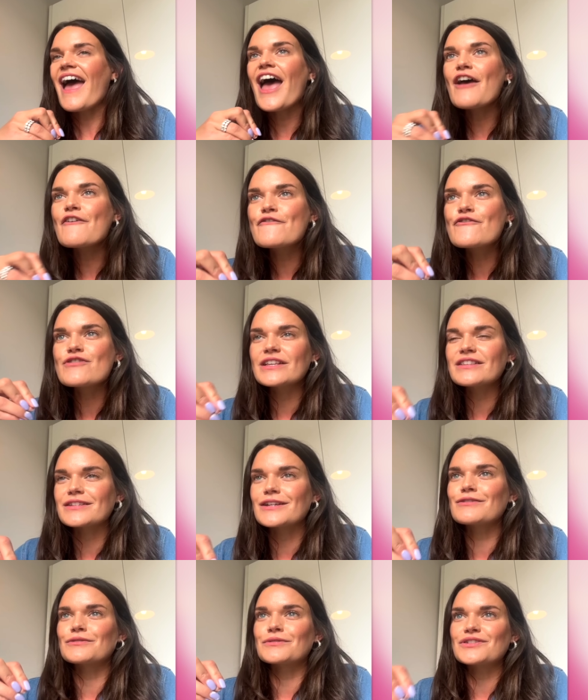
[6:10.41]
Every
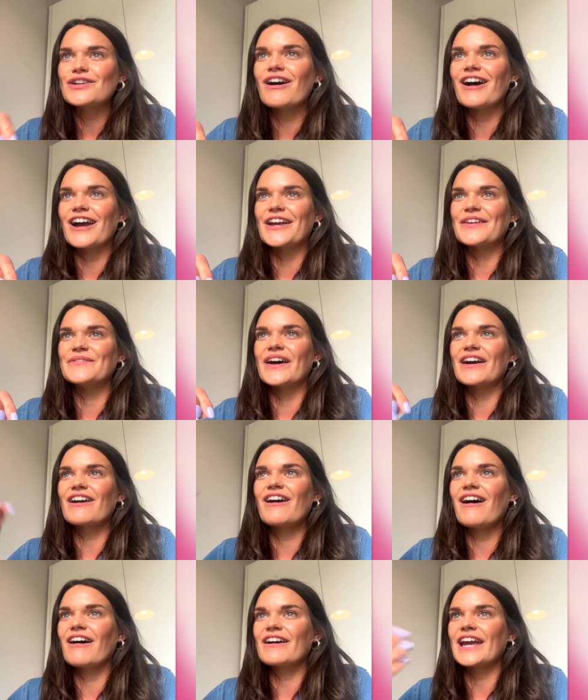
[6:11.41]
single time a
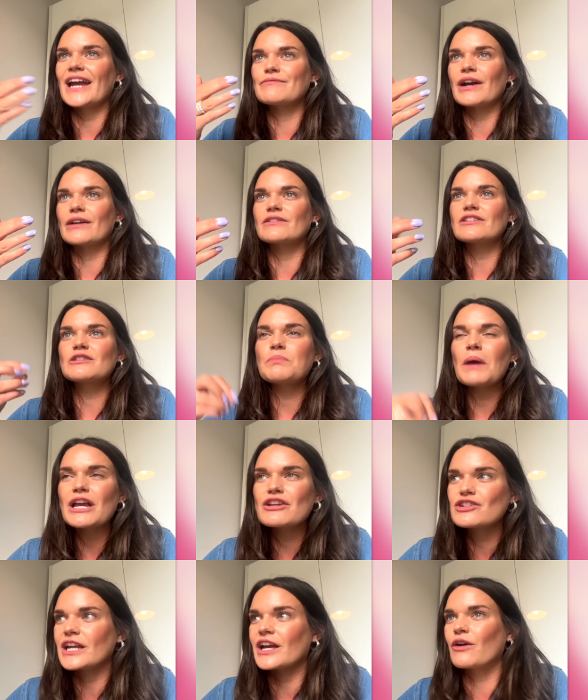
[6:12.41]
car came round,
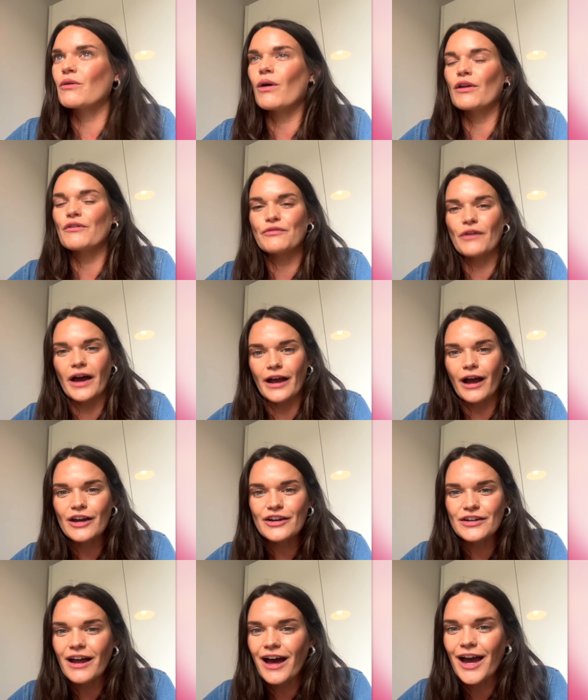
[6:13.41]
especially in qualifying, I
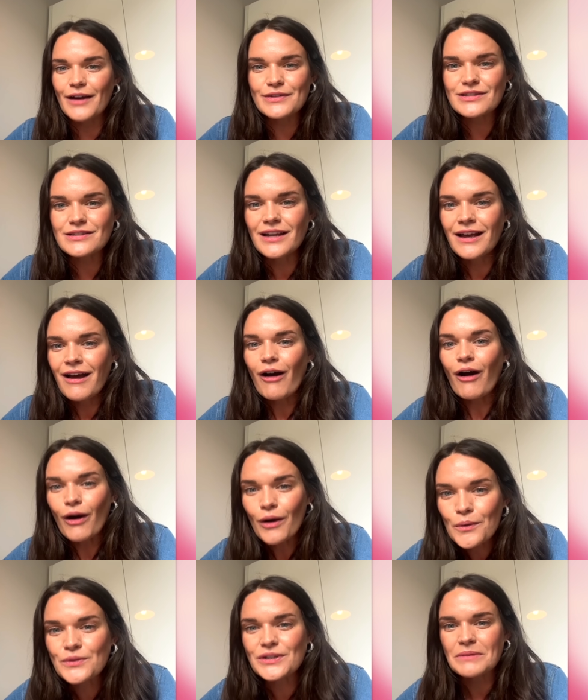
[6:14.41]
could, I was
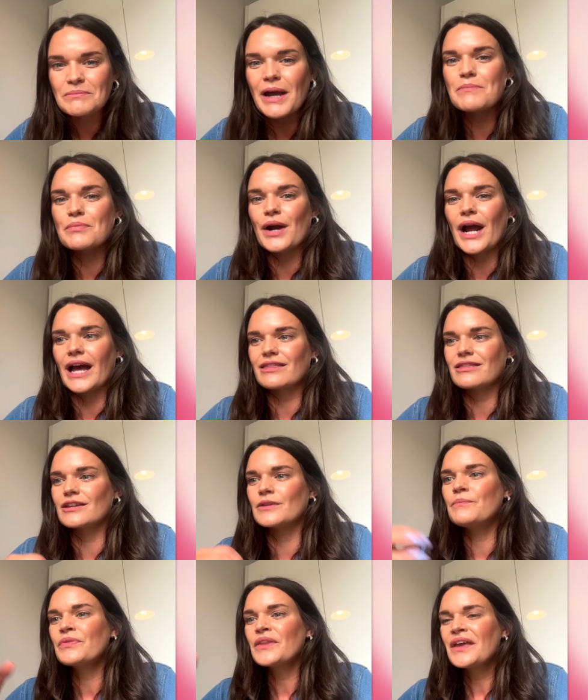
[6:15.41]
holding my breath.
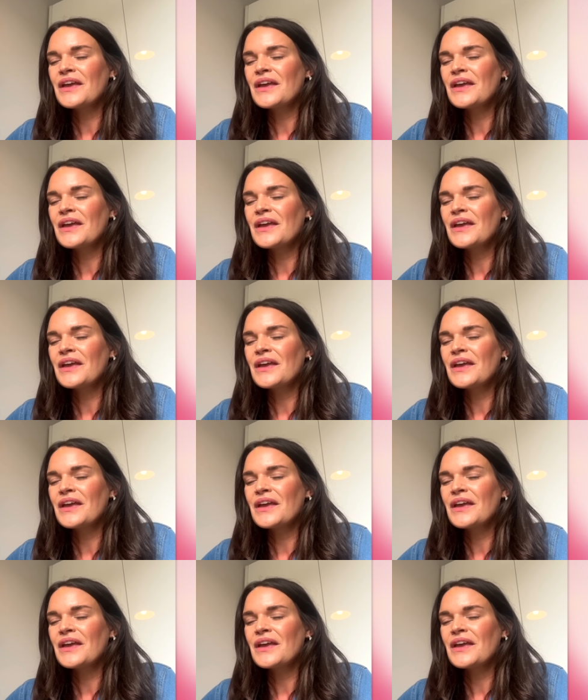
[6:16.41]
And